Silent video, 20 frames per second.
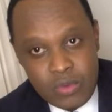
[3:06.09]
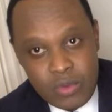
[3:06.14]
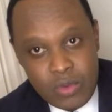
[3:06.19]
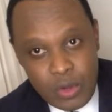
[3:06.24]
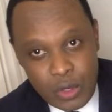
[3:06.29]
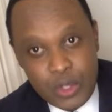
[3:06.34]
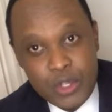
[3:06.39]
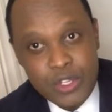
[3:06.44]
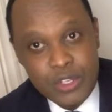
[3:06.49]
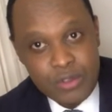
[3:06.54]

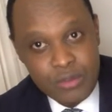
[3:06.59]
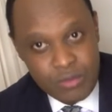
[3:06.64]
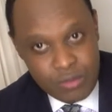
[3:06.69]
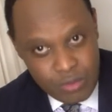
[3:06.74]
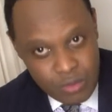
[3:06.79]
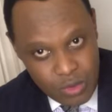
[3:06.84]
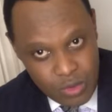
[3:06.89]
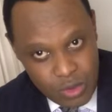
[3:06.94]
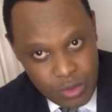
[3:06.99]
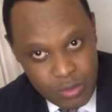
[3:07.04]
because
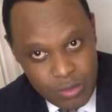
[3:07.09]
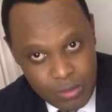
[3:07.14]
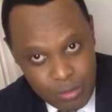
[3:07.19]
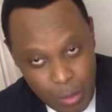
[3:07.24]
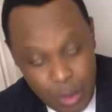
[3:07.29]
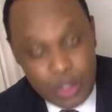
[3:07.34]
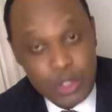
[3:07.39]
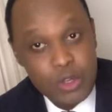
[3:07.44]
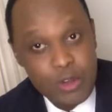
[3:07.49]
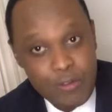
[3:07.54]

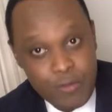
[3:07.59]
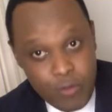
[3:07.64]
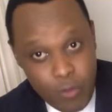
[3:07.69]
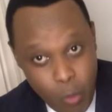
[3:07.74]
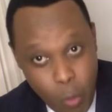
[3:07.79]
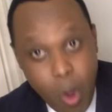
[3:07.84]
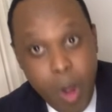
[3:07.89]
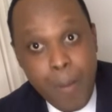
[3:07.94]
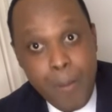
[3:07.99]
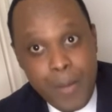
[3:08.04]
most
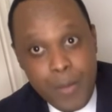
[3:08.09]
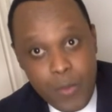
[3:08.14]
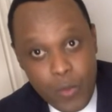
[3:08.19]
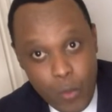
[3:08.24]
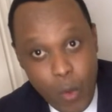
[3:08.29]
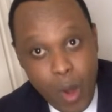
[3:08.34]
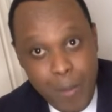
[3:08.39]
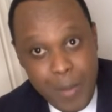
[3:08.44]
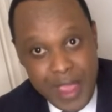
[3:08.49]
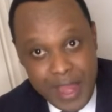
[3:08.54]
of
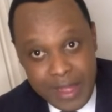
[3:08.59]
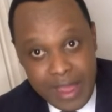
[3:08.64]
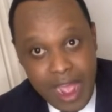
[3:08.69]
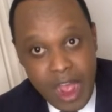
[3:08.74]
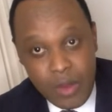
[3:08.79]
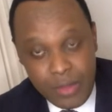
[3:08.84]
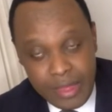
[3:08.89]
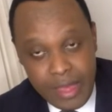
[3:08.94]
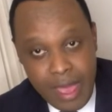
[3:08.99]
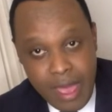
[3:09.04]
women
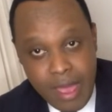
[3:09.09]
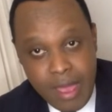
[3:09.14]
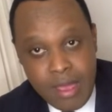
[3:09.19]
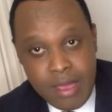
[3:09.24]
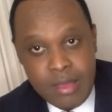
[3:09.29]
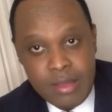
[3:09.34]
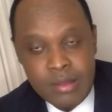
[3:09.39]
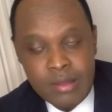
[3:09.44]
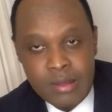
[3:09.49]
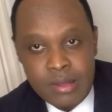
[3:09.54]
out there,
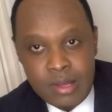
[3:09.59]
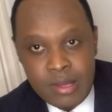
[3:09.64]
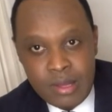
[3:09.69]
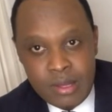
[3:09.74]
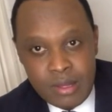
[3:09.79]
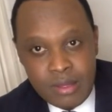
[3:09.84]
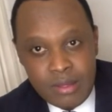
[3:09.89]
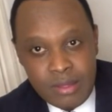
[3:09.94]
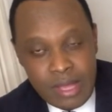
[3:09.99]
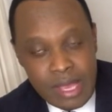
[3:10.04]

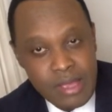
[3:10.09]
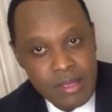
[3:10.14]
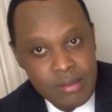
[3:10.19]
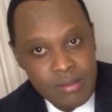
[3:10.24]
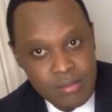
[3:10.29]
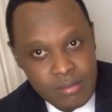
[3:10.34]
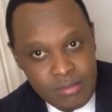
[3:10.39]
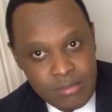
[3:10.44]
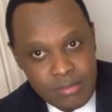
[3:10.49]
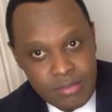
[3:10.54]

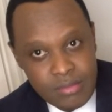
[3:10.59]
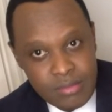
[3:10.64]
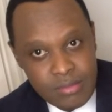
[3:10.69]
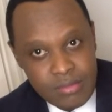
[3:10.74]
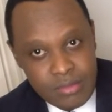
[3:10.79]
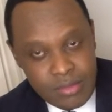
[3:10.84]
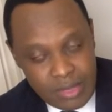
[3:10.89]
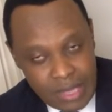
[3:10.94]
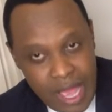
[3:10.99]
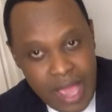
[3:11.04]
they
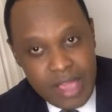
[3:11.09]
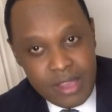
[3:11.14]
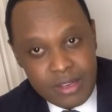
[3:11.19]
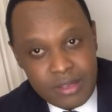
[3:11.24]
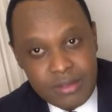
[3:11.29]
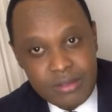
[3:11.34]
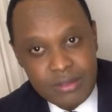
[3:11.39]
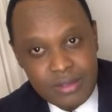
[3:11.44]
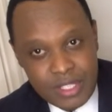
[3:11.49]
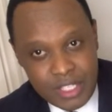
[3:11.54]
like
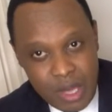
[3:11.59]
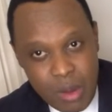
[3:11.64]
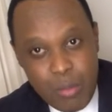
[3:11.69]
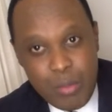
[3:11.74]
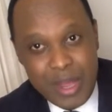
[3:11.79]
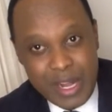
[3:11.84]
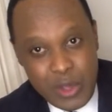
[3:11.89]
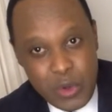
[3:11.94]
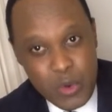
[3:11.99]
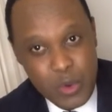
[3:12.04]

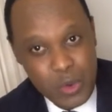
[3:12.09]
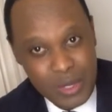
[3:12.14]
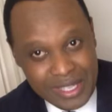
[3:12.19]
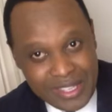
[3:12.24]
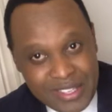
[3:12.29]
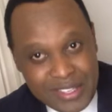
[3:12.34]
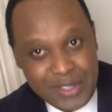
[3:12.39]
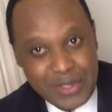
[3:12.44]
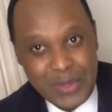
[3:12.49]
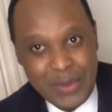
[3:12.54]
somebody who
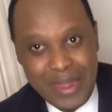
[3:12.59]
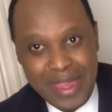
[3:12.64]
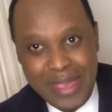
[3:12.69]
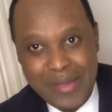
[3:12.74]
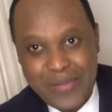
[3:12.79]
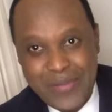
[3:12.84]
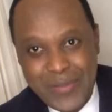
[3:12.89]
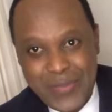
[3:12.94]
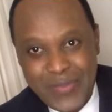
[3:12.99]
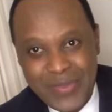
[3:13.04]
listen to
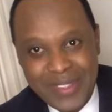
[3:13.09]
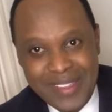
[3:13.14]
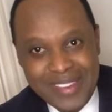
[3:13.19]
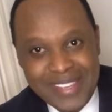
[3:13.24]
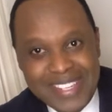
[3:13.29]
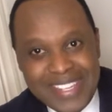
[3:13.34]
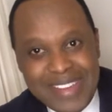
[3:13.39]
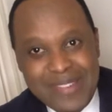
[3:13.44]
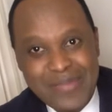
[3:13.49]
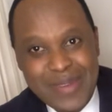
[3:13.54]
them,
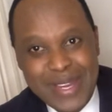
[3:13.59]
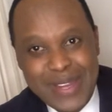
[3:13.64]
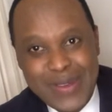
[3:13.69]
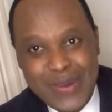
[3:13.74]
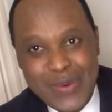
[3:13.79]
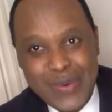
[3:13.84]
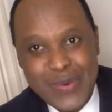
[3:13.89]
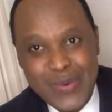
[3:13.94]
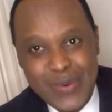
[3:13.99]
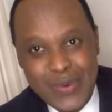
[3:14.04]
somebody
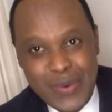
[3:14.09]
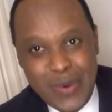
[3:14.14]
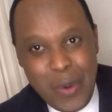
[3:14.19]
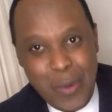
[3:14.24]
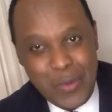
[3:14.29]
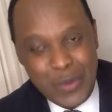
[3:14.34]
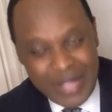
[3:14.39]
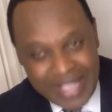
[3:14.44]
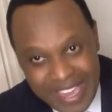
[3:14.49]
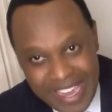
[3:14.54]
who
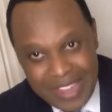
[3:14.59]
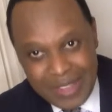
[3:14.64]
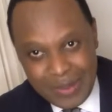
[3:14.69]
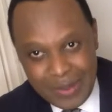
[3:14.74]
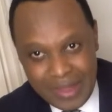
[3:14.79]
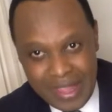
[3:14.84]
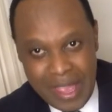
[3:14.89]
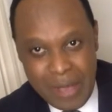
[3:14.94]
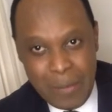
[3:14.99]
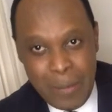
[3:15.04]
communicate
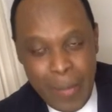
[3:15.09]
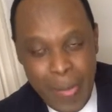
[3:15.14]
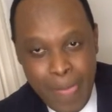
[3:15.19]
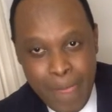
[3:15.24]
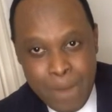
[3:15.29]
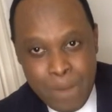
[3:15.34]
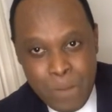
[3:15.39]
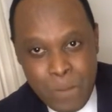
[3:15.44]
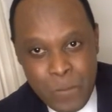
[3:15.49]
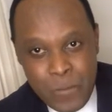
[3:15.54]
to them.
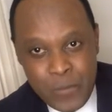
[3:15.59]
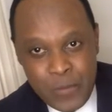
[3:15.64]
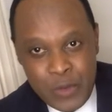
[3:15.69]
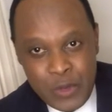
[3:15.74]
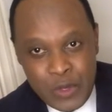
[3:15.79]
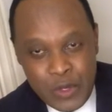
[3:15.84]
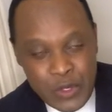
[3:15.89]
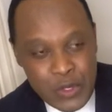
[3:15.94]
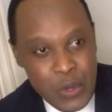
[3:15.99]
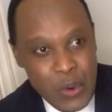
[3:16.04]

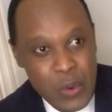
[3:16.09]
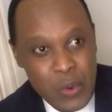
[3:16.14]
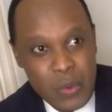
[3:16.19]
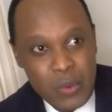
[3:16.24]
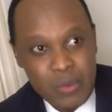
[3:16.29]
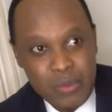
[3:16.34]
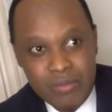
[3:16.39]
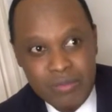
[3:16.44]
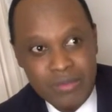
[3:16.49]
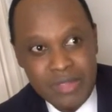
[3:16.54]

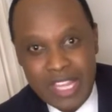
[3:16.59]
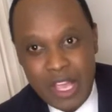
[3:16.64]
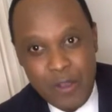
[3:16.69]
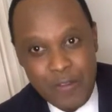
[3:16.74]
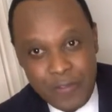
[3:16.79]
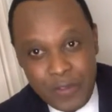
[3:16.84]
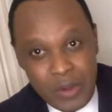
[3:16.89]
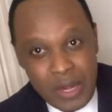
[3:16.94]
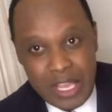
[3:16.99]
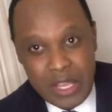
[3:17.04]
So they'll
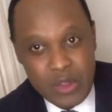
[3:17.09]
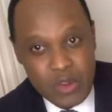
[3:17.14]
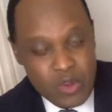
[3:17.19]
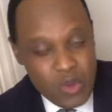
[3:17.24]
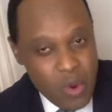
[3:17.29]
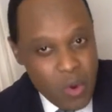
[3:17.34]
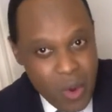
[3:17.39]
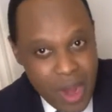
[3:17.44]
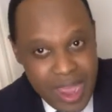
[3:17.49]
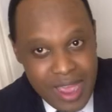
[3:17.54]
feel like, you
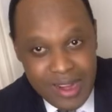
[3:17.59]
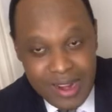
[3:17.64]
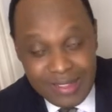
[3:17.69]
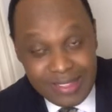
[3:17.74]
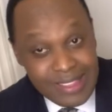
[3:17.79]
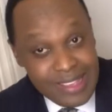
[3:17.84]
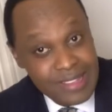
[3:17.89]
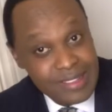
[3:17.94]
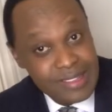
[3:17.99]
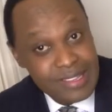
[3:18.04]
know what, I
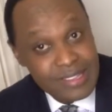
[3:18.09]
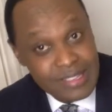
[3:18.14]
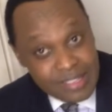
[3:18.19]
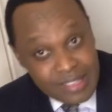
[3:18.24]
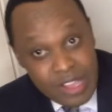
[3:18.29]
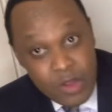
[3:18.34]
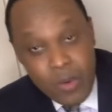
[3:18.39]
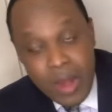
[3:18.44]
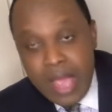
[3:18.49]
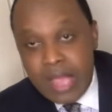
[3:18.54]
think this
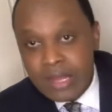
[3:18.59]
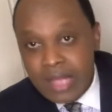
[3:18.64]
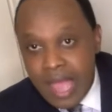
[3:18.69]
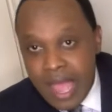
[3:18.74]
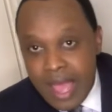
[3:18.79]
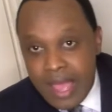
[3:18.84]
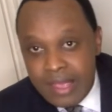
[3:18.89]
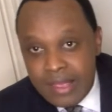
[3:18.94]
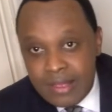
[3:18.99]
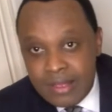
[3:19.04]
is the right
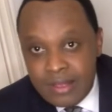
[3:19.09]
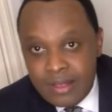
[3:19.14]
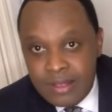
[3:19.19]
guy.